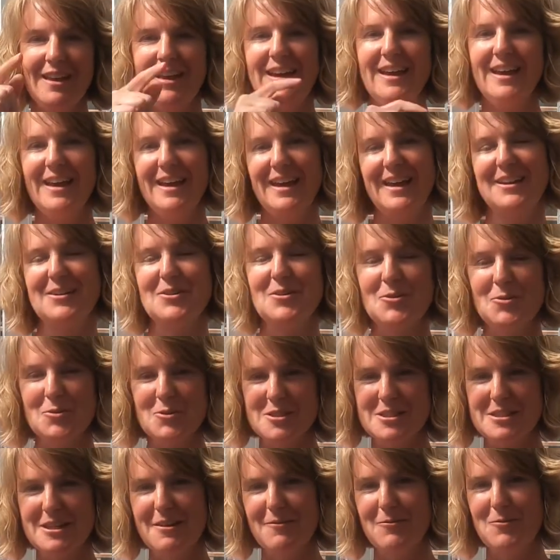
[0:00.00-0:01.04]
and
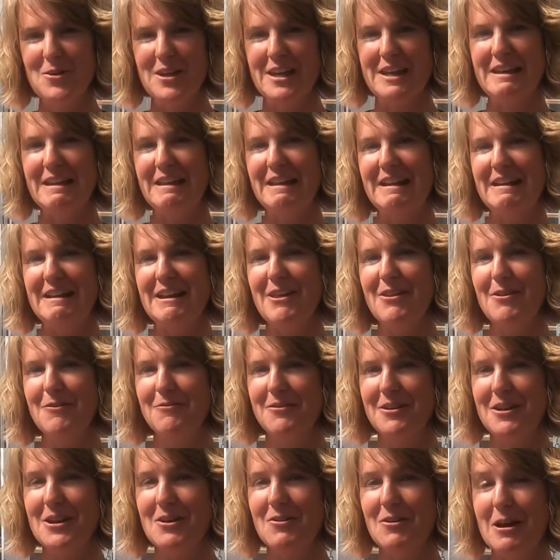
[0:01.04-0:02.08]
we'll see if we can get another
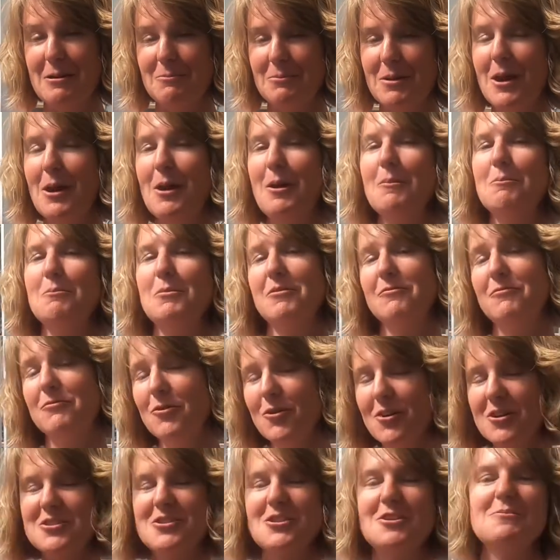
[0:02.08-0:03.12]
video up
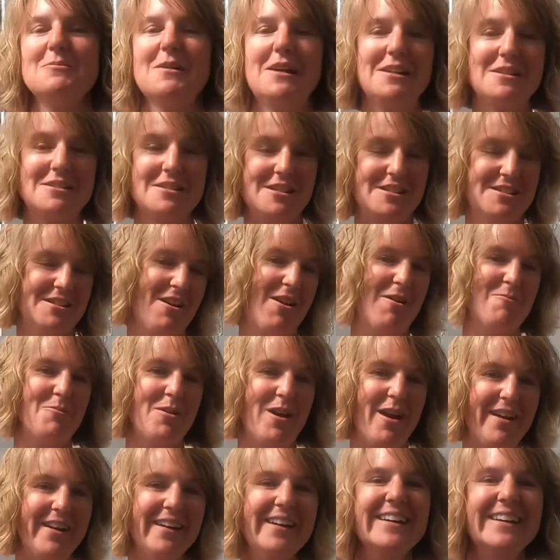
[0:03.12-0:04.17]
before 2 months has gone
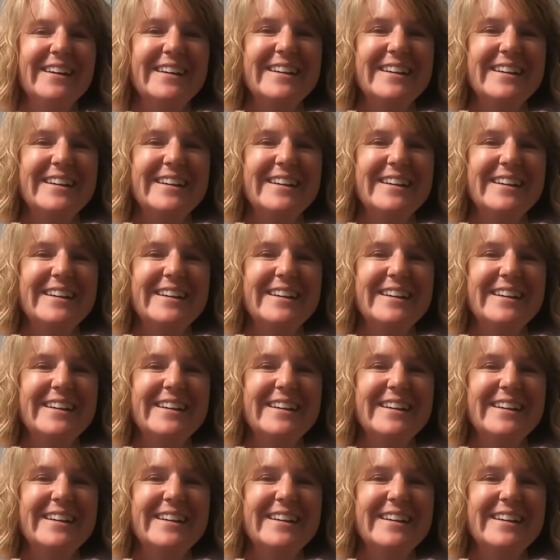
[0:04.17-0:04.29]
by.